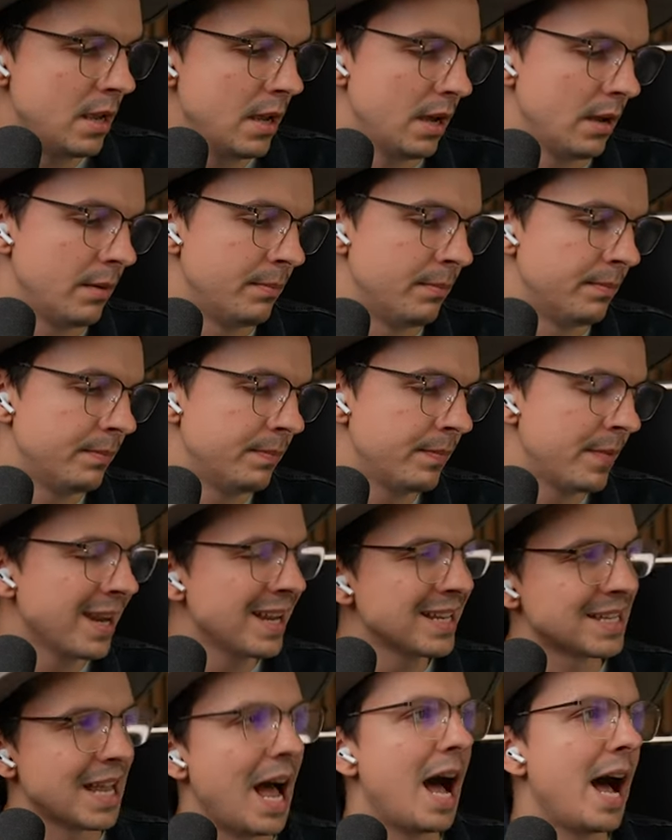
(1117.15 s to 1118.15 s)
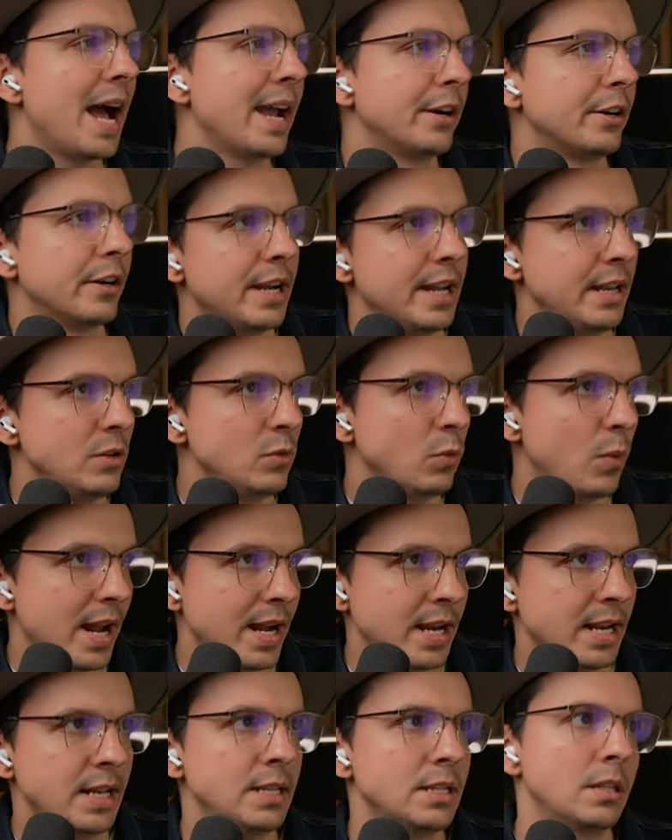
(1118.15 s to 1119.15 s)
I guess, higher end
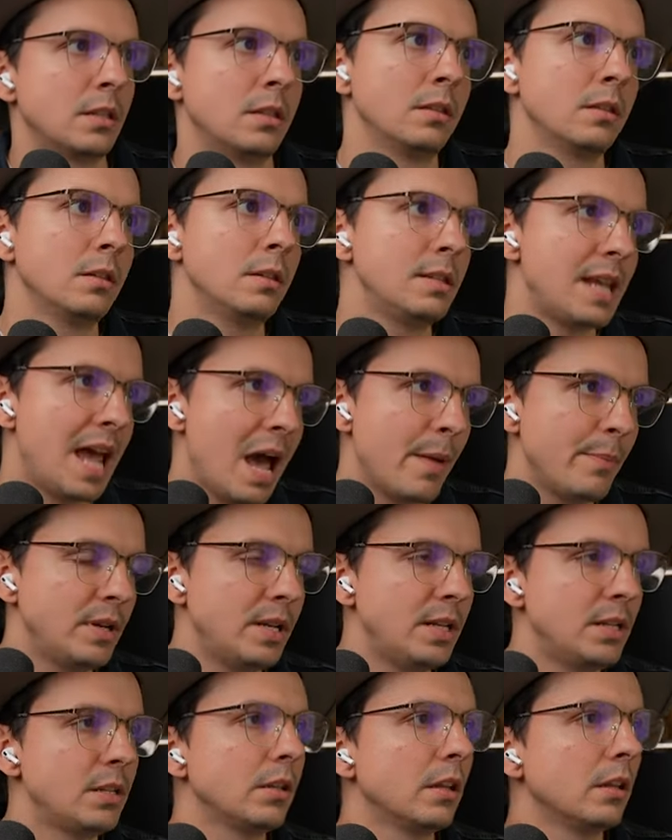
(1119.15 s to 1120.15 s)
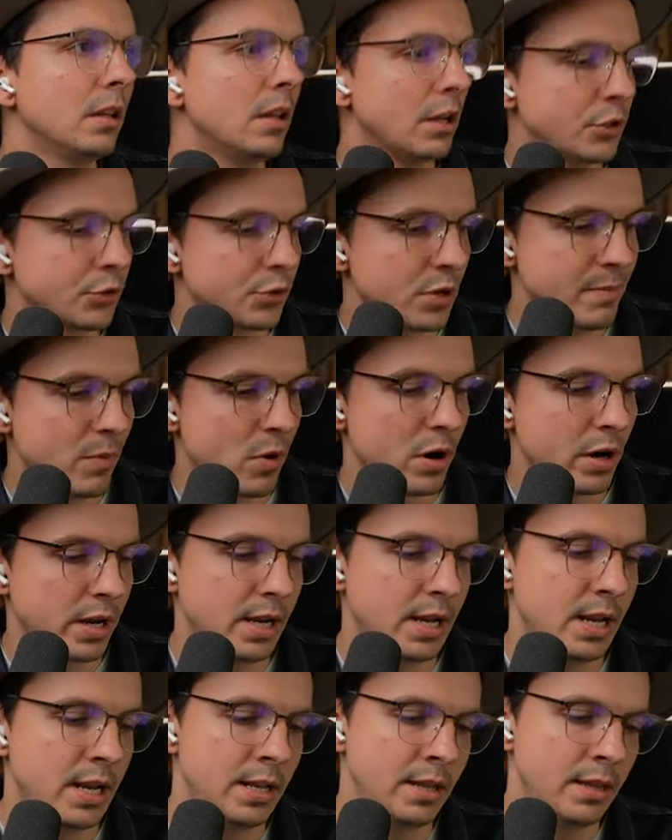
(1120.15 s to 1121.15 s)
weddings and tapping into the luxury
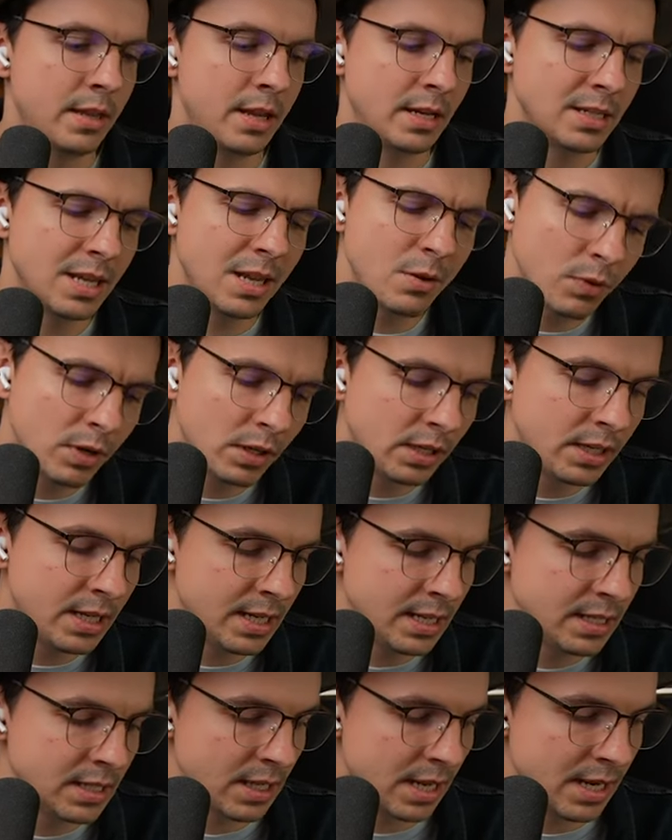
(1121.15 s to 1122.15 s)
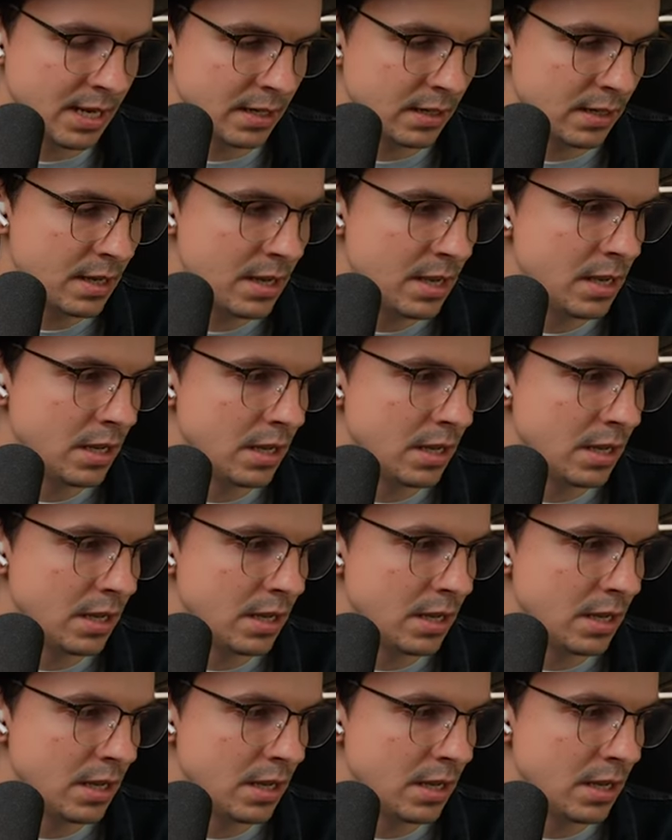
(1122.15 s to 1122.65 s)
market and things, it really is like,